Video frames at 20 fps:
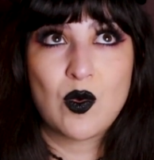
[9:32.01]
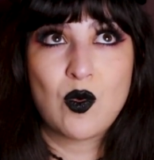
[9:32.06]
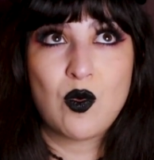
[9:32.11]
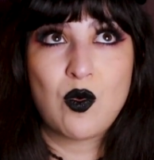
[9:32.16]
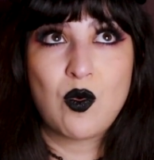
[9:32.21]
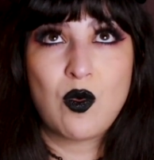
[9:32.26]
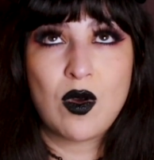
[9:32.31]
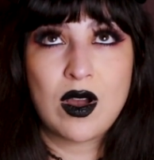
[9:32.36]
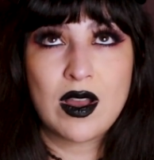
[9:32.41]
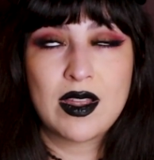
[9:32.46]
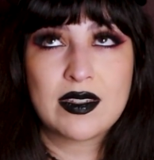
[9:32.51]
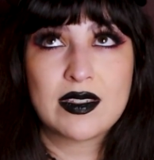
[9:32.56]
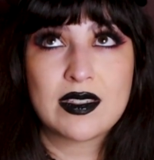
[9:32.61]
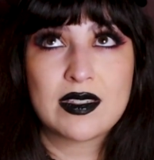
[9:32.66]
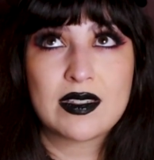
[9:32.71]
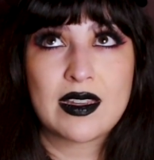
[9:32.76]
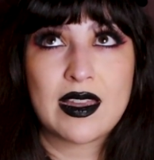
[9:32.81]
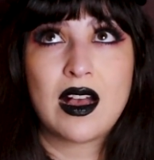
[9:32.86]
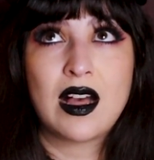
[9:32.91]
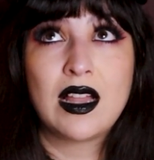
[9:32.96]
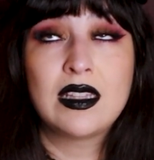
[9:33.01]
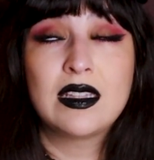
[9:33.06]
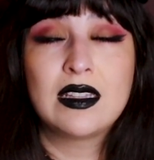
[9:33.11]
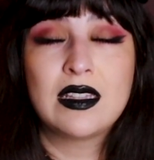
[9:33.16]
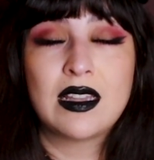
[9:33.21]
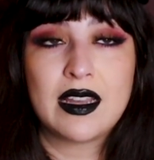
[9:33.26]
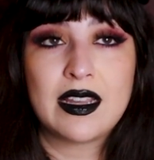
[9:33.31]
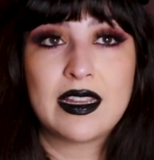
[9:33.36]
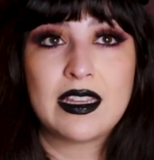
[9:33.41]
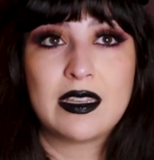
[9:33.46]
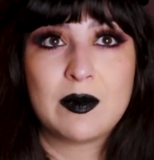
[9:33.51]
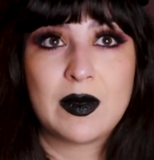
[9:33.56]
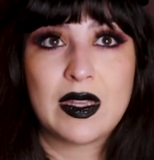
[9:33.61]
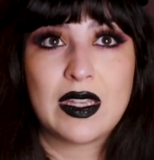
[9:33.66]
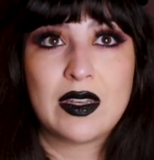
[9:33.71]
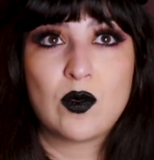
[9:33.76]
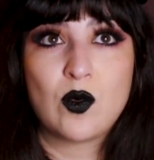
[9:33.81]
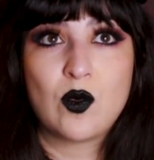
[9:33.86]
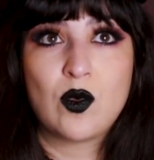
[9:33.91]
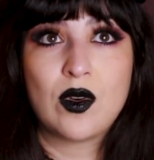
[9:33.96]
What
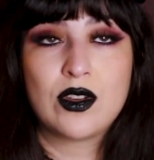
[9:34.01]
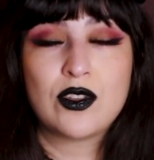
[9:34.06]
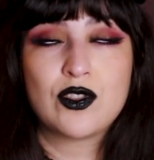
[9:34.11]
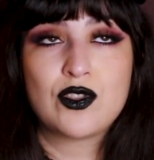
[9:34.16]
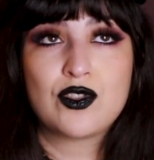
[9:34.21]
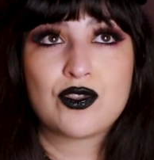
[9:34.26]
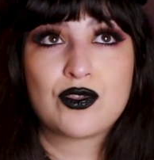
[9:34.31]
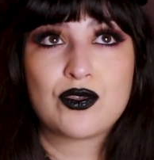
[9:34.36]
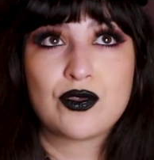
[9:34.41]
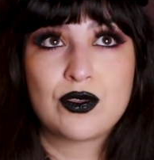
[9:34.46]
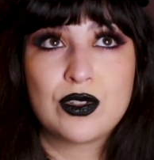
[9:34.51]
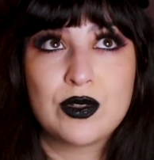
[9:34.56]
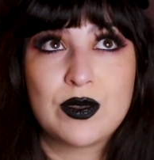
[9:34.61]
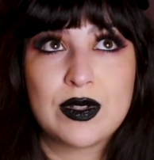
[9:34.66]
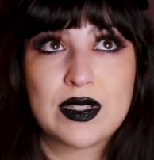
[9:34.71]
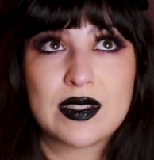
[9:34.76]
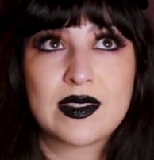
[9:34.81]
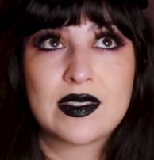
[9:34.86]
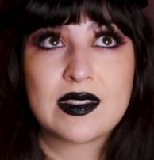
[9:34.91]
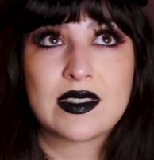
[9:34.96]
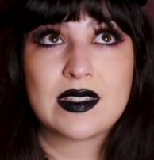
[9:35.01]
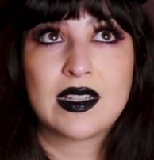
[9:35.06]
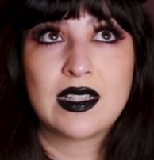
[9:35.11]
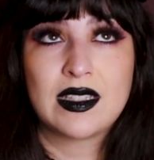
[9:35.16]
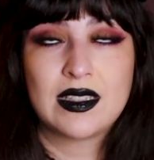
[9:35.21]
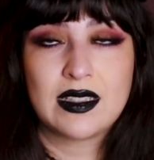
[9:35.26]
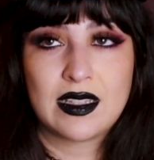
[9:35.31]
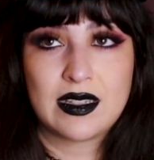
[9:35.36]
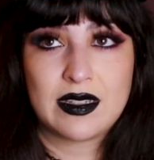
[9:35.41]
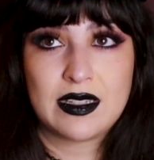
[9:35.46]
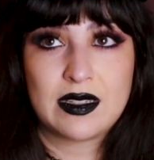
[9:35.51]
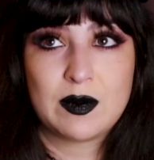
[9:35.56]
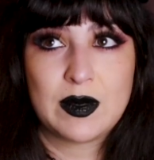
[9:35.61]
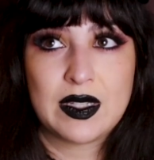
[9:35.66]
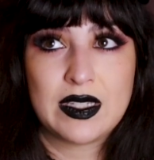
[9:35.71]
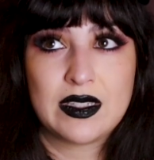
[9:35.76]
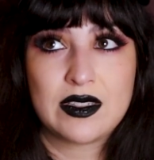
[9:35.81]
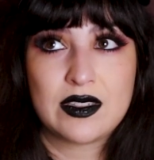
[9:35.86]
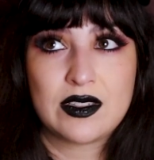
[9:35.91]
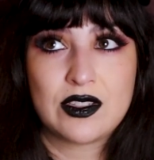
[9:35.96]
alignment, what truest
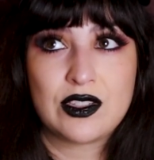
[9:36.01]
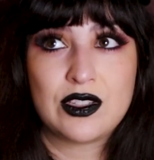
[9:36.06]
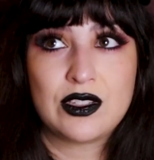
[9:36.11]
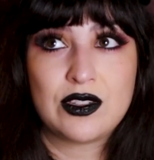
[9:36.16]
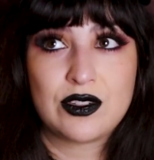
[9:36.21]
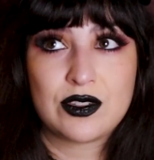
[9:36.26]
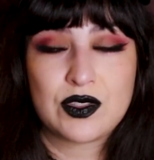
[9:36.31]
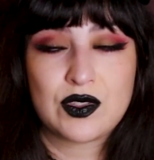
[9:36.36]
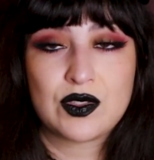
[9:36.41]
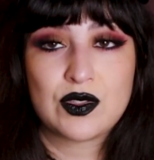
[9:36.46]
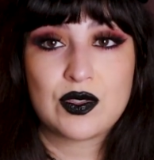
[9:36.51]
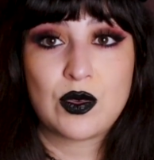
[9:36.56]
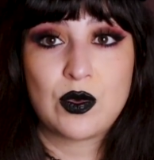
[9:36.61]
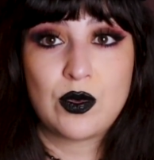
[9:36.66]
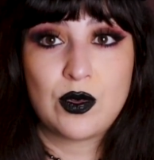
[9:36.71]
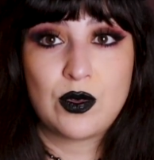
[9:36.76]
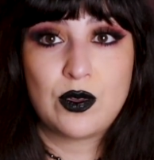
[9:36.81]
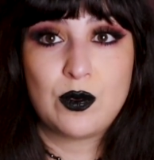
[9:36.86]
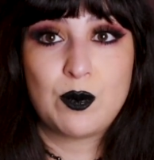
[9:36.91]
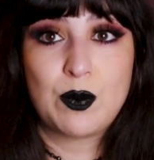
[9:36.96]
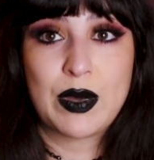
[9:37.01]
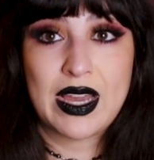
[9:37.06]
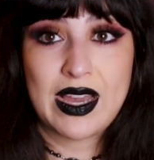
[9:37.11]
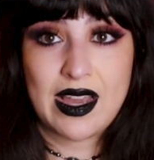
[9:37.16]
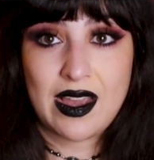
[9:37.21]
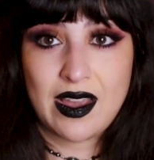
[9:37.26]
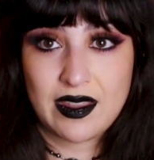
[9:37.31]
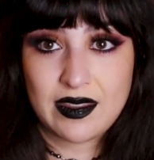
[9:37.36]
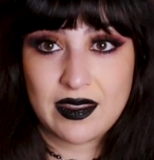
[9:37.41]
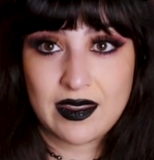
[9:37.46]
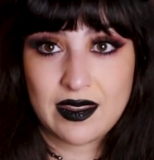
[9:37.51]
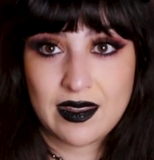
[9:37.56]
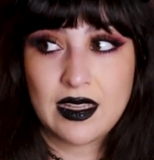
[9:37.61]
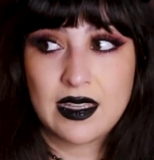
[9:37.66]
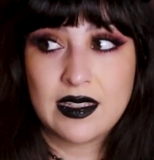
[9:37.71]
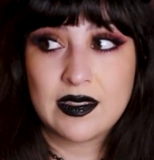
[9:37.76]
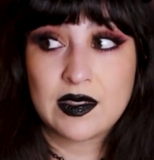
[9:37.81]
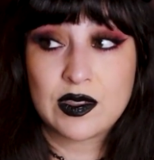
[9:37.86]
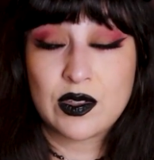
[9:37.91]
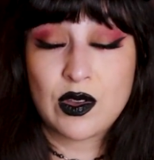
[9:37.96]
alignment to your soul path
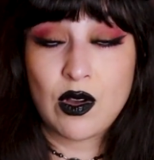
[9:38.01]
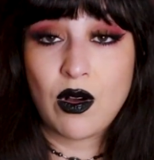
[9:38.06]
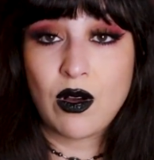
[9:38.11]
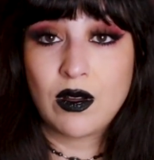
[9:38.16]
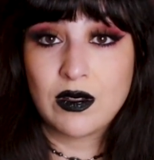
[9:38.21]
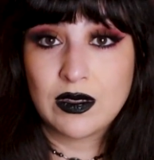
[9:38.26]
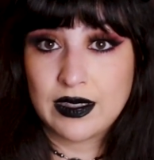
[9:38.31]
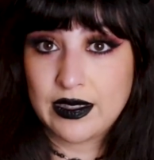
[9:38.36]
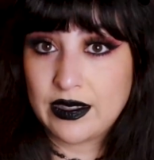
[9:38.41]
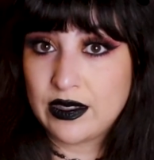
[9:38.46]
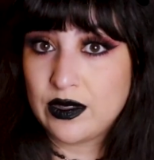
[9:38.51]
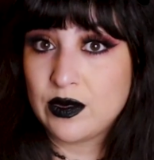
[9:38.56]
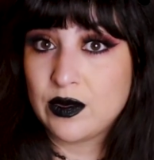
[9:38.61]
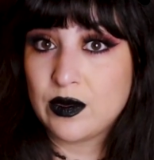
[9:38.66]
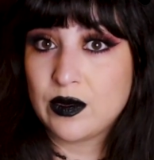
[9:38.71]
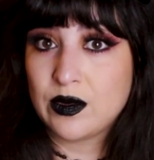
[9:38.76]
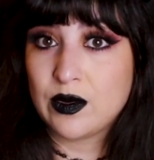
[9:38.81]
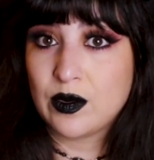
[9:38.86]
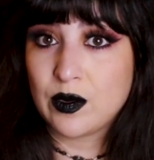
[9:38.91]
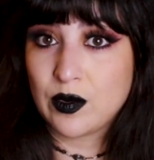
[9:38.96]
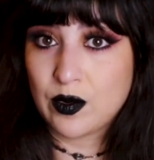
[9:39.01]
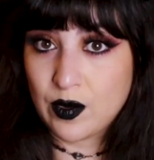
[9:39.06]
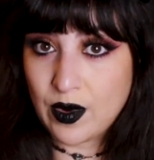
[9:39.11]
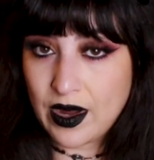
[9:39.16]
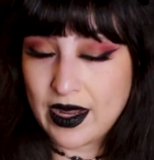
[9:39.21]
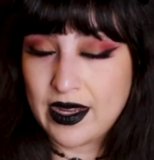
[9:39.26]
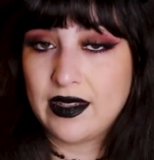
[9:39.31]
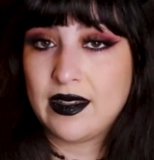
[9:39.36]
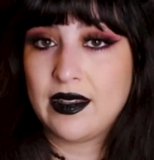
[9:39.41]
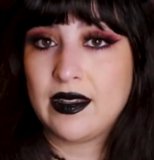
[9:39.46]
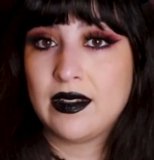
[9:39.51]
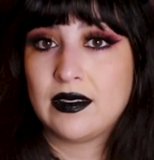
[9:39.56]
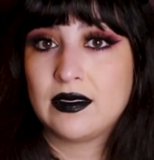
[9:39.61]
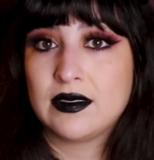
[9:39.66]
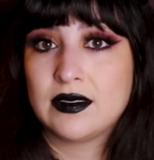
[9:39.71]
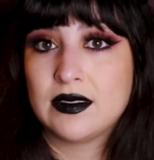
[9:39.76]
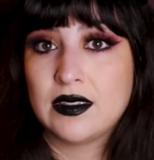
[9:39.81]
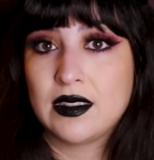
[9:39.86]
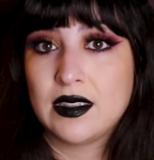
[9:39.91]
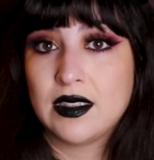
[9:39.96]
is calling you right
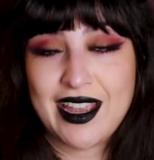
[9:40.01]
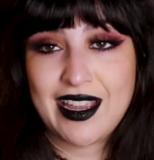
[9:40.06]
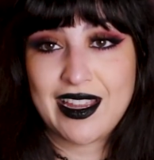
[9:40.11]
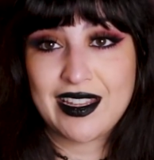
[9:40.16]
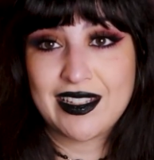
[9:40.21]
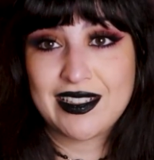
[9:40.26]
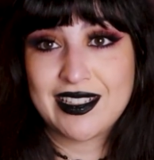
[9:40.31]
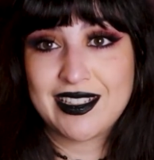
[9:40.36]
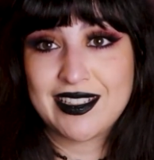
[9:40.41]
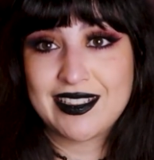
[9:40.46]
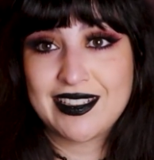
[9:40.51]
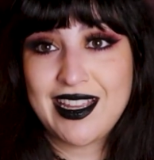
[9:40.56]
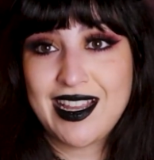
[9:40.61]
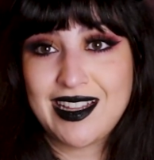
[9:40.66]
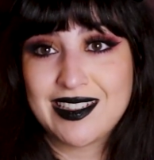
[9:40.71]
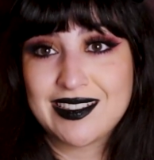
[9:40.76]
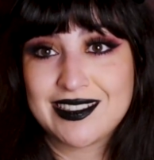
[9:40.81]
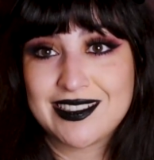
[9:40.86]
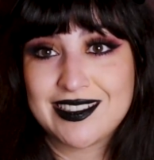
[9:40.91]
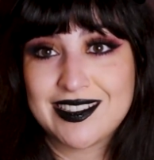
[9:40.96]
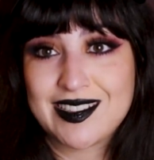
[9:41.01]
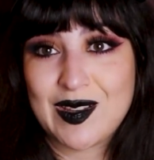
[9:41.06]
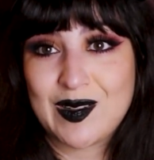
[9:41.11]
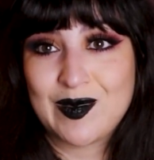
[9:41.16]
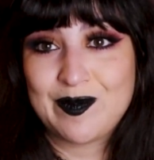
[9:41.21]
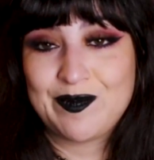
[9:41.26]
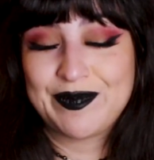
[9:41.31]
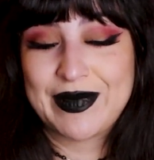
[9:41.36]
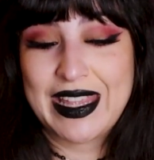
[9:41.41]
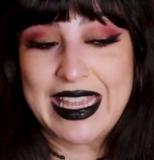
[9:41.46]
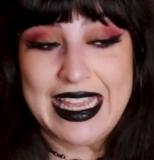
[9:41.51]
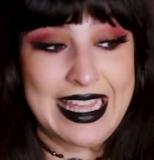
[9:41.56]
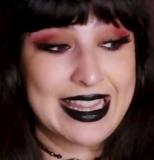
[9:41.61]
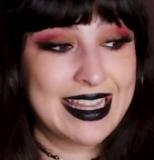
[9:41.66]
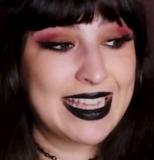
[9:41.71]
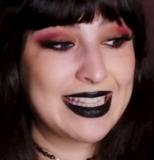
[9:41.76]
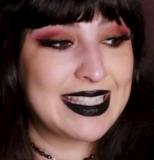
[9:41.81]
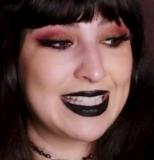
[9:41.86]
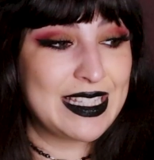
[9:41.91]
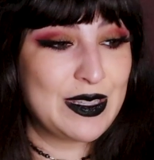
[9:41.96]
now. And then, yeah, so
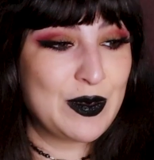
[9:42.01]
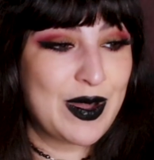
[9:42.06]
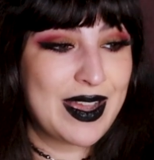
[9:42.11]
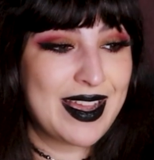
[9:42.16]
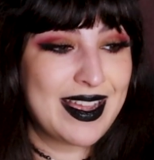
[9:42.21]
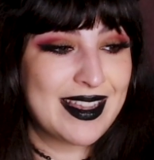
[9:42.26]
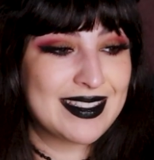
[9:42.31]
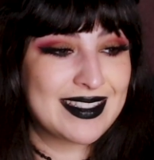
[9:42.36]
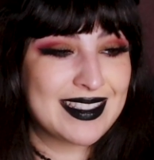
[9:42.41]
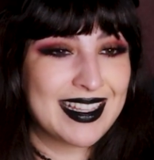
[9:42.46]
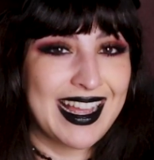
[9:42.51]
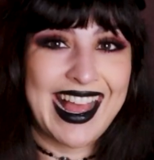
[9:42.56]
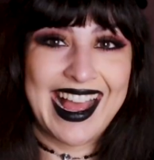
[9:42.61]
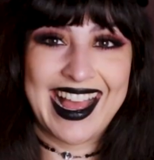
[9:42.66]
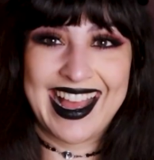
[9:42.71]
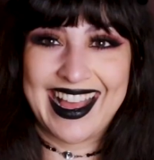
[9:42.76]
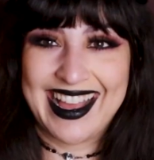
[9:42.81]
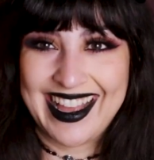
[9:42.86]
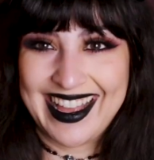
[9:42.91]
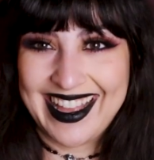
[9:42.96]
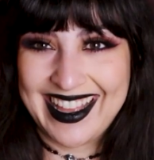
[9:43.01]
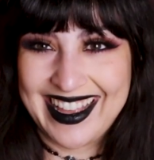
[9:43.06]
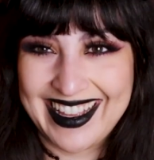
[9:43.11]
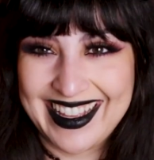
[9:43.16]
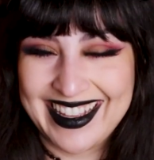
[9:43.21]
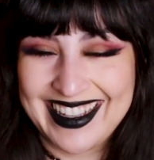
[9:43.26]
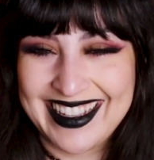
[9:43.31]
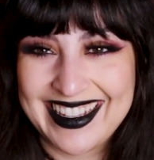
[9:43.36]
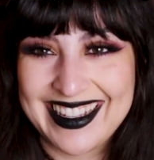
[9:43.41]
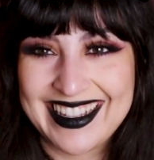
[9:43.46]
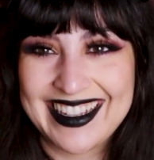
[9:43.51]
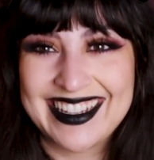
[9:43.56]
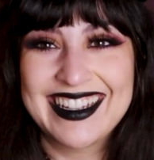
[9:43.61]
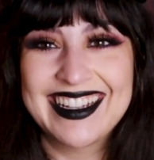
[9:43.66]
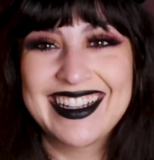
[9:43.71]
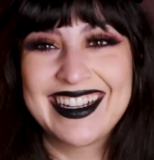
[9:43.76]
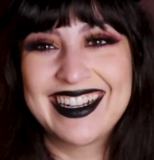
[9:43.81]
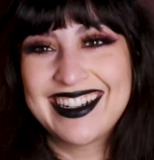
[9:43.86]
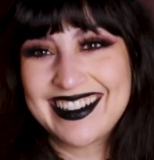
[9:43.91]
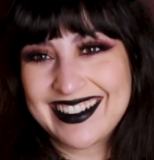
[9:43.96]
that's it, you guys.
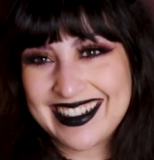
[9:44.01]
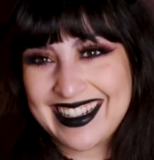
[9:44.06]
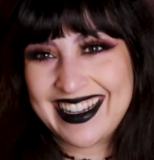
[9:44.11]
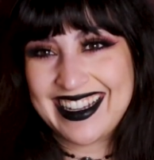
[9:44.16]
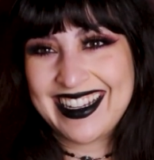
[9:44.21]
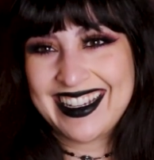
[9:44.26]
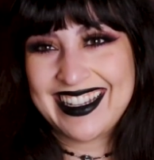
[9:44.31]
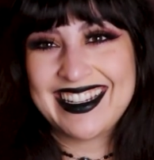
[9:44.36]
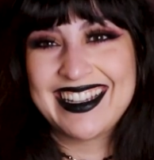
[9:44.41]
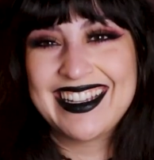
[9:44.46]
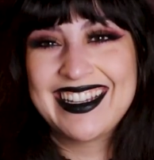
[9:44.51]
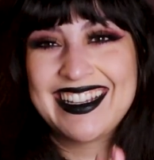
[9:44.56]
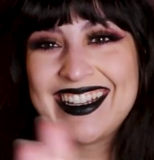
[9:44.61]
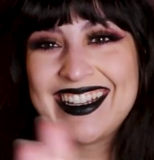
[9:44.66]
All right.